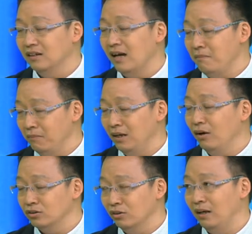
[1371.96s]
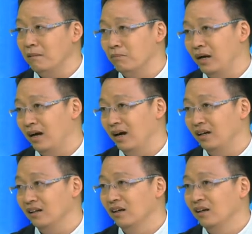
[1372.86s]
that may also
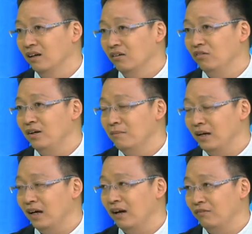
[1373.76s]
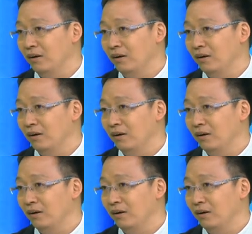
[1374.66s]
imply we may have